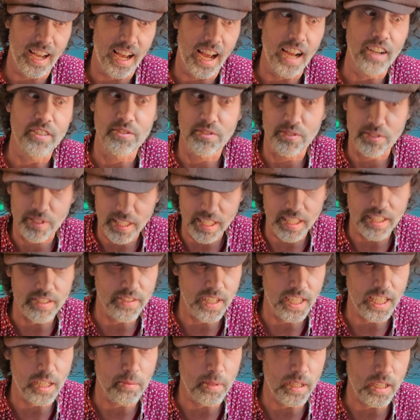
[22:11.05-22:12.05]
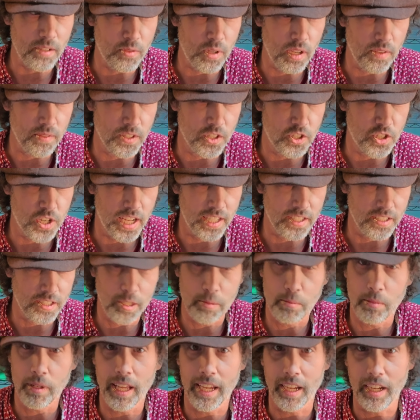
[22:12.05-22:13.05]
I really recommend, if you have the chance to
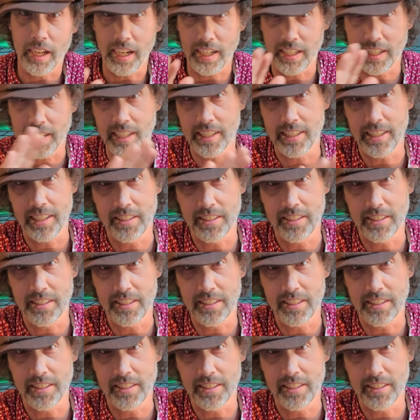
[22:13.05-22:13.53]
play a chord